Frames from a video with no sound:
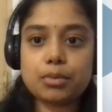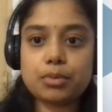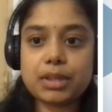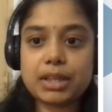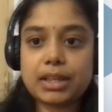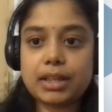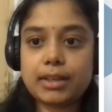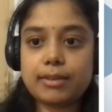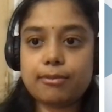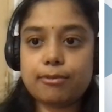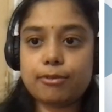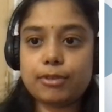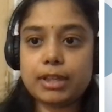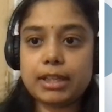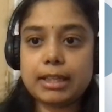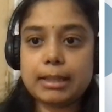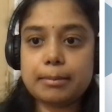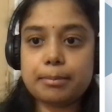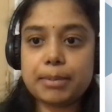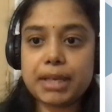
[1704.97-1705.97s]
we
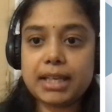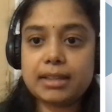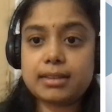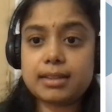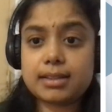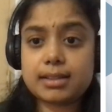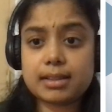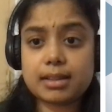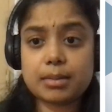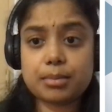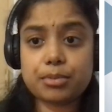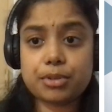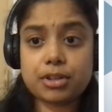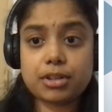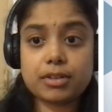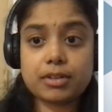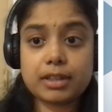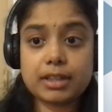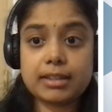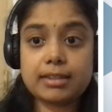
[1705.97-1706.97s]
will make this
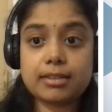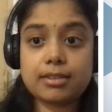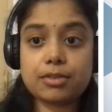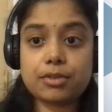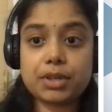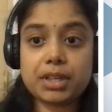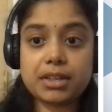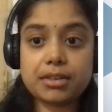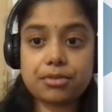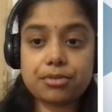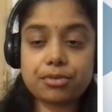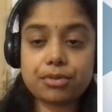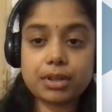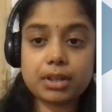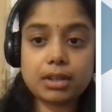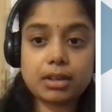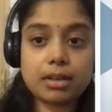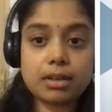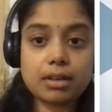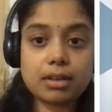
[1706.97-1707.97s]
appear in three
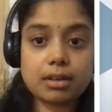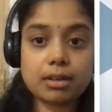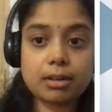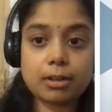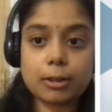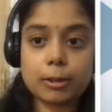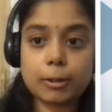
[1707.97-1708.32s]
different